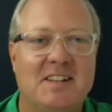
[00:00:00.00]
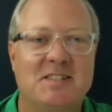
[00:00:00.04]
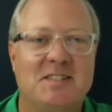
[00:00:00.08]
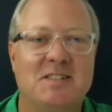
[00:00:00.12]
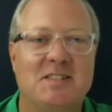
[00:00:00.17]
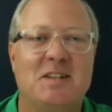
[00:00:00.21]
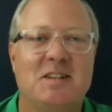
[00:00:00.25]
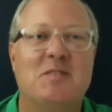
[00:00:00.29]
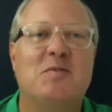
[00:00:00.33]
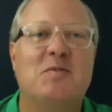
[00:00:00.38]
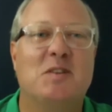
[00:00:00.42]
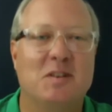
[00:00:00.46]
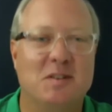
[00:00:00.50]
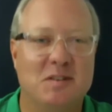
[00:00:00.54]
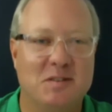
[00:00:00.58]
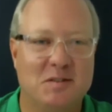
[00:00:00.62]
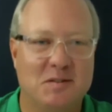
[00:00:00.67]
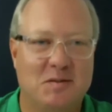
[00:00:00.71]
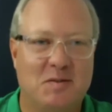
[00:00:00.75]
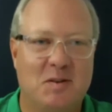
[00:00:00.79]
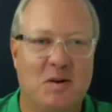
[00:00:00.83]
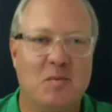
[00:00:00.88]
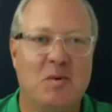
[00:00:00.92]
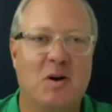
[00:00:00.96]
different
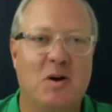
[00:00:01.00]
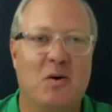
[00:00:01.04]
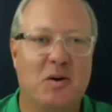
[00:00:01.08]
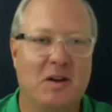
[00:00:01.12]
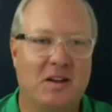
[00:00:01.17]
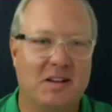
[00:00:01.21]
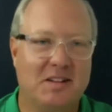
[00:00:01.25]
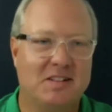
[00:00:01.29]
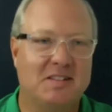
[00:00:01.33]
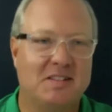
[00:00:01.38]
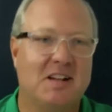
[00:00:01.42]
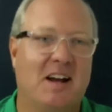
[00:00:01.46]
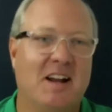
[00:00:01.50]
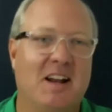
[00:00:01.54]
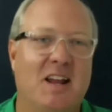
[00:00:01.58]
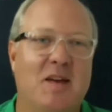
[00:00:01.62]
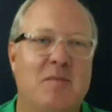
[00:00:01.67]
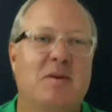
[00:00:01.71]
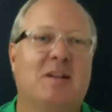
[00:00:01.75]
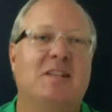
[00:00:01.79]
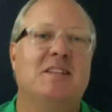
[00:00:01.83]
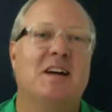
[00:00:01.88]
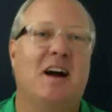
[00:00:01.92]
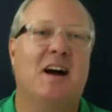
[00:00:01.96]
from going into
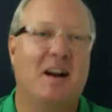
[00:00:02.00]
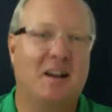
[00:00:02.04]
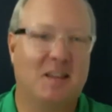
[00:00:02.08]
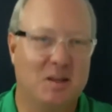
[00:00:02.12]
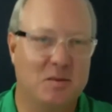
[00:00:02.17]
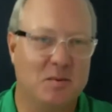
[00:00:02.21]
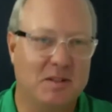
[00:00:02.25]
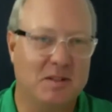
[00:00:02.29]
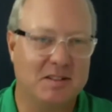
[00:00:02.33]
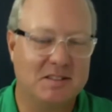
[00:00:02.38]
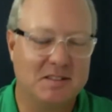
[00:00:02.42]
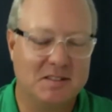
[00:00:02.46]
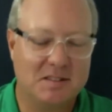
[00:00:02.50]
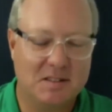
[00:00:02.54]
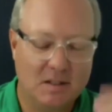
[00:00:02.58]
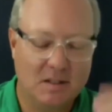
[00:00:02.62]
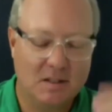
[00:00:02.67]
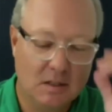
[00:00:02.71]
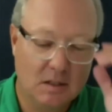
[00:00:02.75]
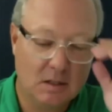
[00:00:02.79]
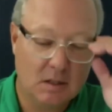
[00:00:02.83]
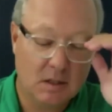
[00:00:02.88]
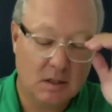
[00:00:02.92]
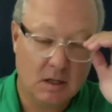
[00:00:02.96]
dynamic documents.
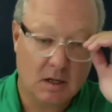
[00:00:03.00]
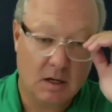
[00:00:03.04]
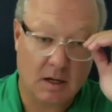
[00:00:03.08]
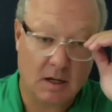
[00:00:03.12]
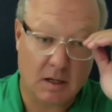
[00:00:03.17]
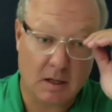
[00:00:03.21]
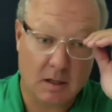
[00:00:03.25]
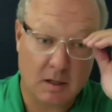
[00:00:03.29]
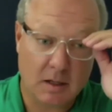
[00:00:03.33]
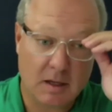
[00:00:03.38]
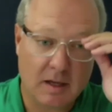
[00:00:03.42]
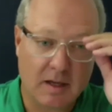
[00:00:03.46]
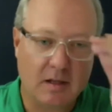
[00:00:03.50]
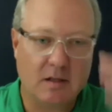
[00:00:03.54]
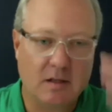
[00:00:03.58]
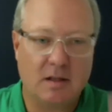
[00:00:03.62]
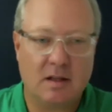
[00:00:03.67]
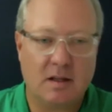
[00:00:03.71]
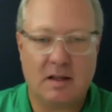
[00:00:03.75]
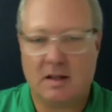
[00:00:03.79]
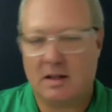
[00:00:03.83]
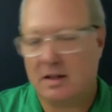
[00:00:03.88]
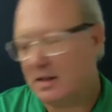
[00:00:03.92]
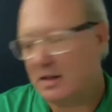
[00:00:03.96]
And
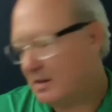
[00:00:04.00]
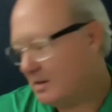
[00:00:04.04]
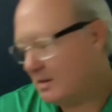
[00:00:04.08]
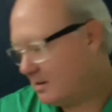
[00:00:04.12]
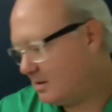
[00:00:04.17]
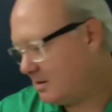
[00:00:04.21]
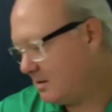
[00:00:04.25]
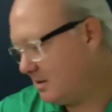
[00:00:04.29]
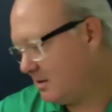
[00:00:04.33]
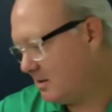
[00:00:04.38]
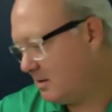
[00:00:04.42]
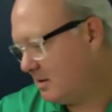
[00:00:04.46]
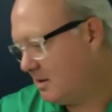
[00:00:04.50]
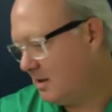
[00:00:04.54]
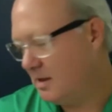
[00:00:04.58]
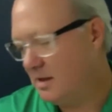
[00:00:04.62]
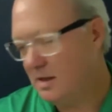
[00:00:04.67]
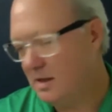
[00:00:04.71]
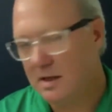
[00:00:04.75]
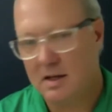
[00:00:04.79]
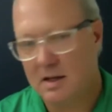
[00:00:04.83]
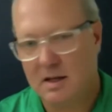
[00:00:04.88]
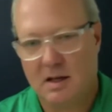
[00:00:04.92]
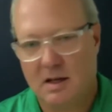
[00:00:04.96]

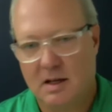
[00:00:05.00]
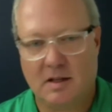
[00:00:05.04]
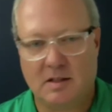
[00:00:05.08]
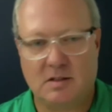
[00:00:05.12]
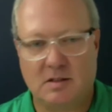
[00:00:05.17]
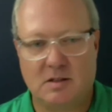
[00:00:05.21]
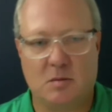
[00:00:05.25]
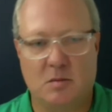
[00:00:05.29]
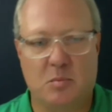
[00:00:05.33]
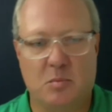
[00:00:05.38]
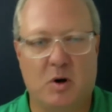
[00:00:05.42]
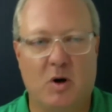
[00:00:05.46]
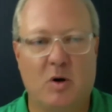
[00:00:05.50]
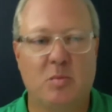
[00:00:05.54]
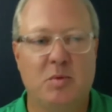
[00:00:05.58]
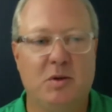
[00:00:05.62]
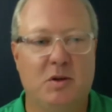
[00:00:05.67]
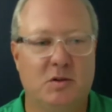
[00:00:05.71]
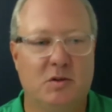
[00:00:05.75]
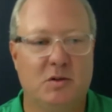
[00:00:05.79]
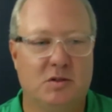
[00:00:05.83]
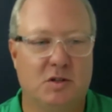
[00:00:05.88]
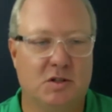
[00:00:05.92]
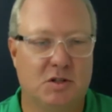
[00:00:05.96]
as Bulb
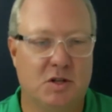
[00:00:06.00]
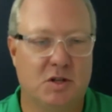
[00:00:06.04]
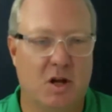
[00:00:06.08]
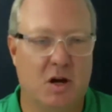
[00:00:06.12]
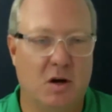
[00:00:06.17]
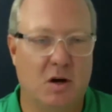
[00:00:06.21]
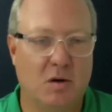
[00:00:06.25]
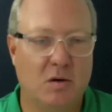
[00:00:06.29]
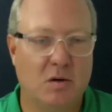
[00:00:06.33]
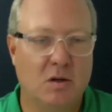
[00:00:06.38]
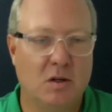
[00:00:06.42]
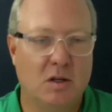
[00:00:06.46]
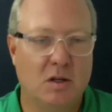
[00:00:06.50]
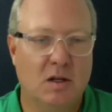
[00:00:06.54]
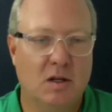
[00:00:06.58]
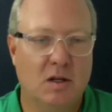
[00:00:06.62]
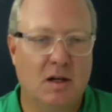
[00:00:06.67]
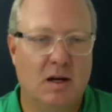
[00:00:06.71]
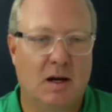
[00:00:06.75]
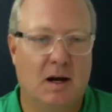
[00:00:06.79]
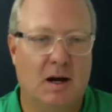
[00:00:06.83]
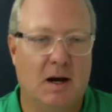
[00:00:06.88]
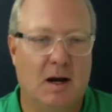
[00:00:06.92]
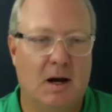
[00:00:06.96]
users know,
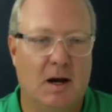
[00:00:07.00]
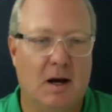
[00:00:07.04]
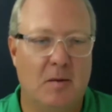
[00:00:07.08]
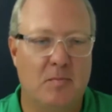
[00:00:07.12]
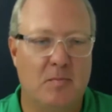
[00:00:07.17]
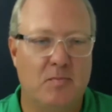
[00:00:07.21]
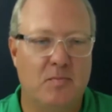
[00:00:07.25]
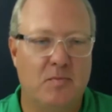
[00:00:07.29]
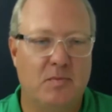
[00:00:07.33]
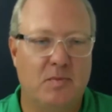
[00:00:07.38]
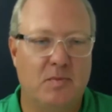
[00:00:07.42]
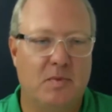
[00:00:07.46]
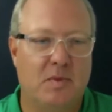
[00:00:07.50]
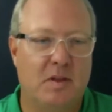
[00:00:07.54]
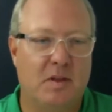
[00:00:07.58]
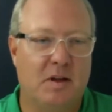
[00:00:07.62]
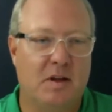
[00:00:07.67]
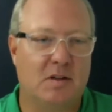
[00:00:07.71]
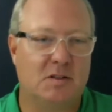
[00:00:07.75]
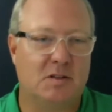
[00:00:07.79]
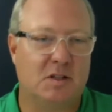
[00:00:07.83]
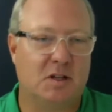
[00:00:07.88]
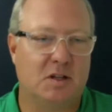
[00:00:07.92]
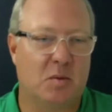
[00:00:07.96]

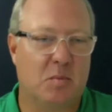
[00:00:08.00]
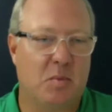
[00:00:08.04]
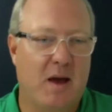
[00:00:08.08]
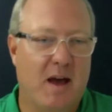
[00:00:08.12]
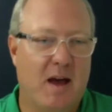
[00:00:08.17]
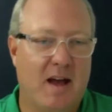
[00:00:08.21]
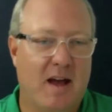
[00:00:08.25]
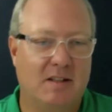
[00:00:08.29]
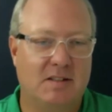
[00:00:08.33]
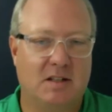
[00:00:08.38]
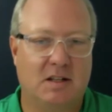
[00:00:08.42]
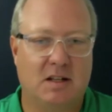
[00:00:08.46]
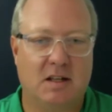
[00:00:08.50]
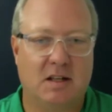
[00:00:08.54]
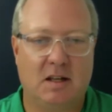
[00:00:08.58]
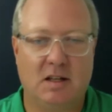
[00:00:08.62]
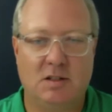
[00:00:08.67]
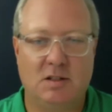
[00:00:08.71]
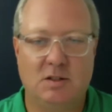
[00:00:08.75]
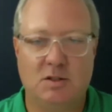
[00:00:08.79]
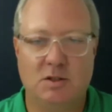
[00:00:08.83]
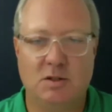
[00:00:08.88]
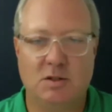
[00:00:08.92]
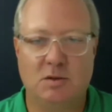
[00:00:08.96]
there's the capacity
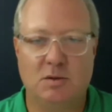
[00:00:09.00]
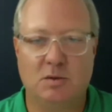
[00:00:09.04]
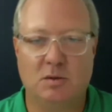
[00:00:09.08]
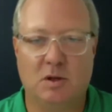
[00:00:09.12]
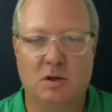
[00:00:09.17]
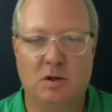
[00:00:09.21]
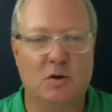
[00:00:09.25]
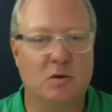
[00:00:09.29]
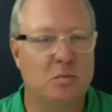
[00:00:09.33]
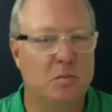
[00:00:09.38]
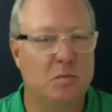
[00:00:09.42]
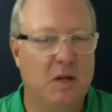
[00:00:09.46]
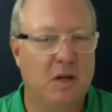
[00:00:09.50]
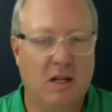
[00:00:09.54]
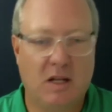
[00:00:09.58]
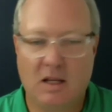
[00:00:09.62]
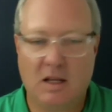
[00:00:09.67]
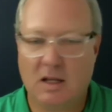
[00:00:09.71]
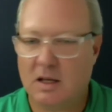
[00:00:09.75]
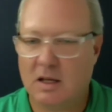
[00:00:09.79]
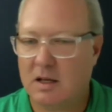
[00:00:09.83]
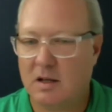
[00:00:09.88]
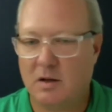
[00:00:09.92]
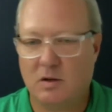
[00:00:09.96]
to load
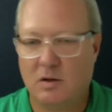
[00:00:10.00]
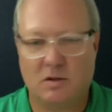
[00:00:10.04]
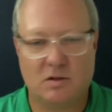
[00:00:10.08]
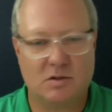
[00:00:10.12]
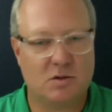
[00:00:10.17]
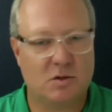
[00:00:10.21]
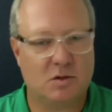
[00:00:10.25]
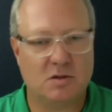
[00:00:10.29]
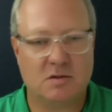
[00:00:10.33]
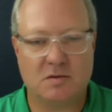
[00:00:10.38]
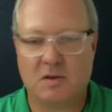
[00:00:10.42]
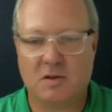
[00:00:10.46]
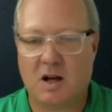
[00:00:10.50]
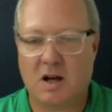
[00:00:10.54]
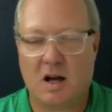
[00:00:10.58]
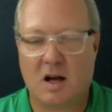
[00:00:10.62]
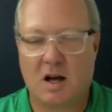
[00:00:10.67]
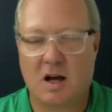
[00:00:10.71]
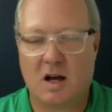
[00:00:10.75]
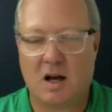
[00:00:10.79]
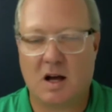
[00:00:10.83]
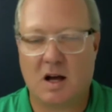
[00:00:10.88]
media and all sorts of content